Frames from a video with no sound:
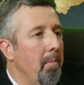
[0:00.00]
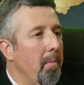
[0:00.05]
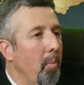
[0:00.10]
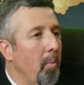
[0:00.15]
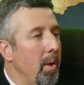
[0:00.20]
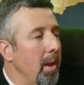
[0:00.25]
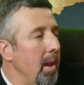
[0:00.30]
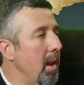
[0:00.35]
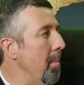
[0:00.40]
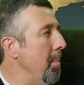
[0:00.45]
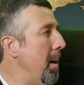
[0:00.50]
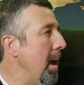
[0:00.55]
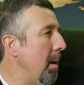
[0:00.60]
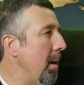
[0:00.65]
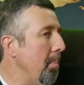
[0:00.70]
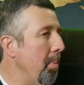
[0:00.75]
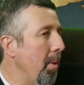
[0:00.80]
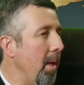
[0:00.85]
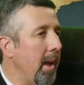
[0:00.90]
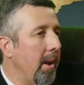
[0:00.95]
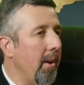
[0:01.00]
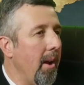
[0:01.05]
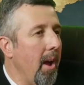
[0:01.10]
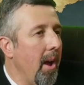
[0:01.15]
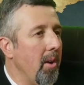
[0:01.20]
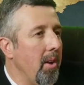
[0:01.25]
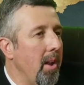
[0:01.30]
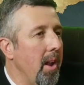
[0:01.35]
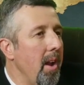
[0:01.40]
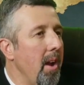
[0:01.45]
We need to make a
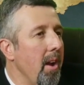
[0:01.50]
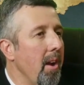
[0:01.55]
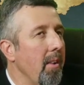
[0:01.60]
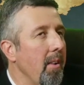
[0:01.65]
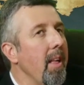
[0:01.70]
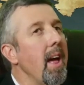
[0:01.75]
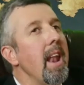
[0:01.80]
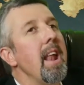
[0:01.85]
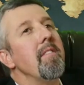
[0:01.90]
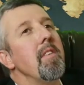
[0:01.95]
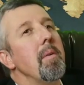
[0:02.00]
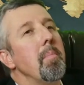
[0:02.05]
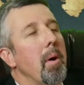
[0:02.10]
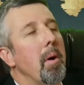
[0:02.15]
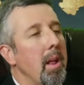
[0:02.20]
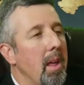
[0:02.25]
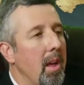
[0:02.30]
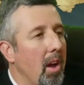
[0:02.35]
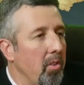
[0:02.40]
playground here. Let everybody